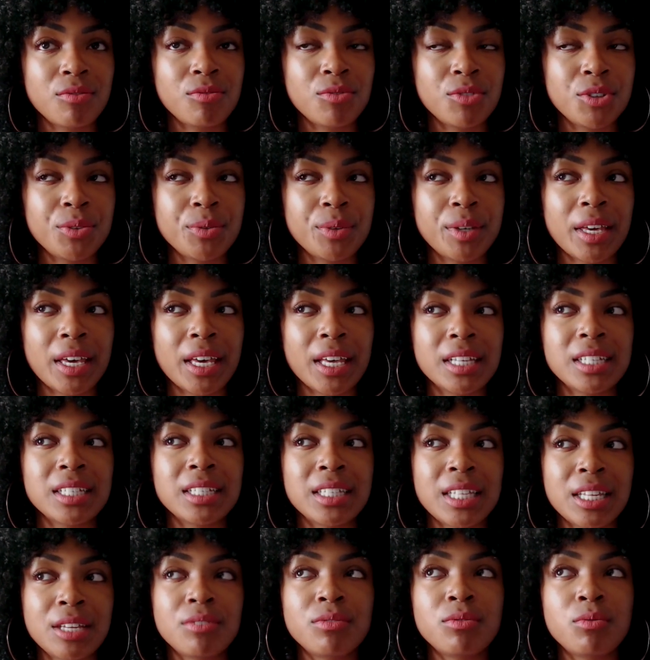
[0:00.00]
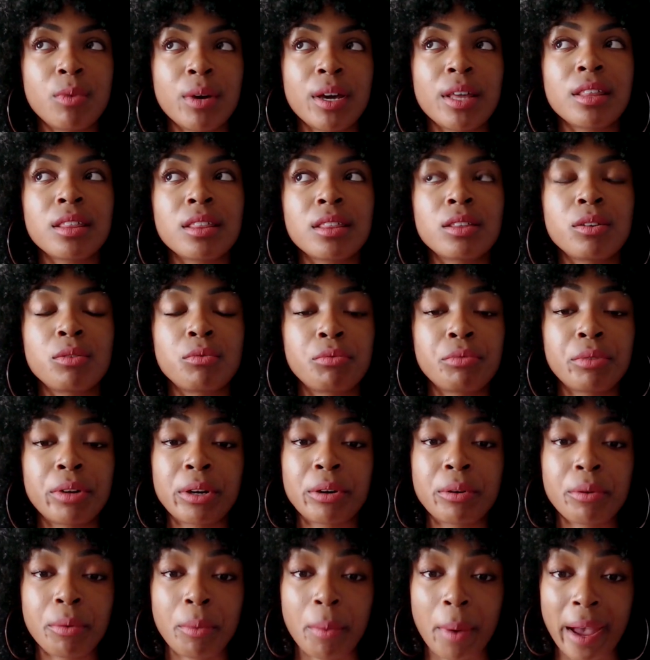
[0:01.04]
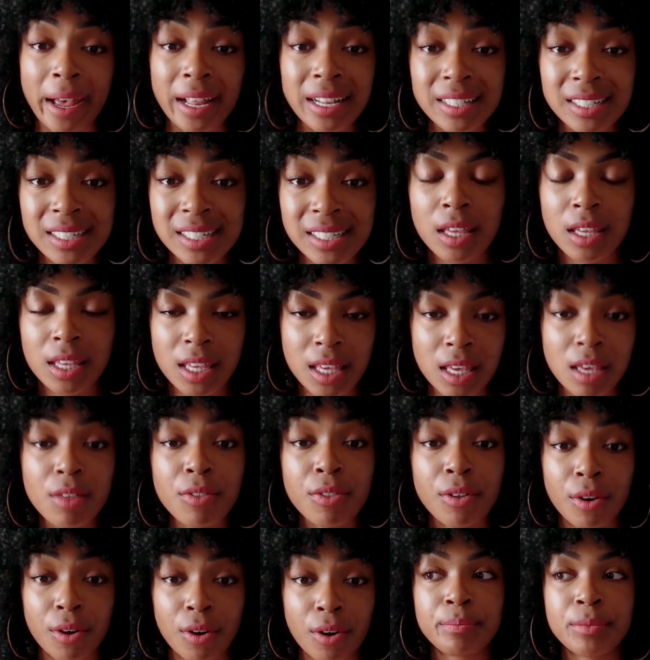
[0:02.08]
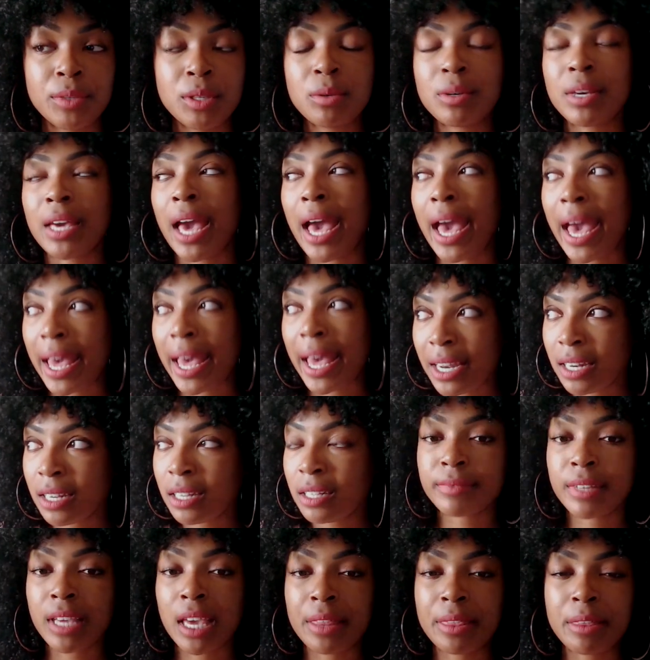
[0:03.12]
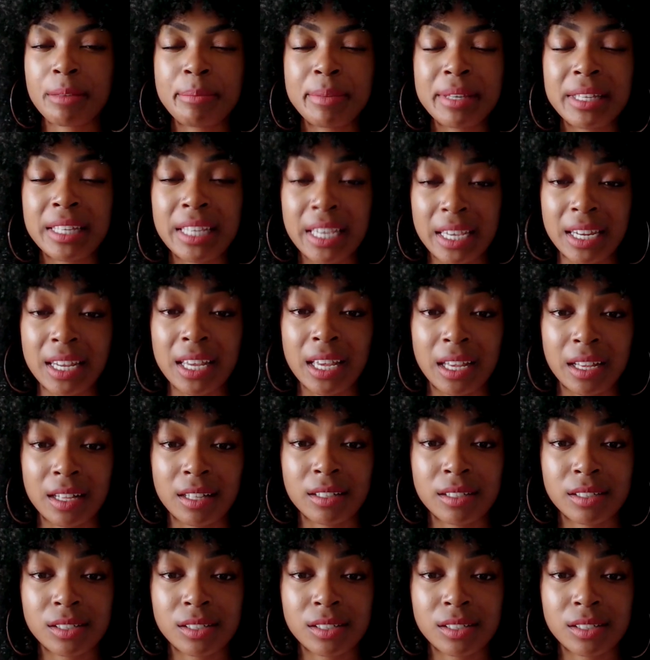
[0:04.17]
You can't live with regret either. You can in the beginning.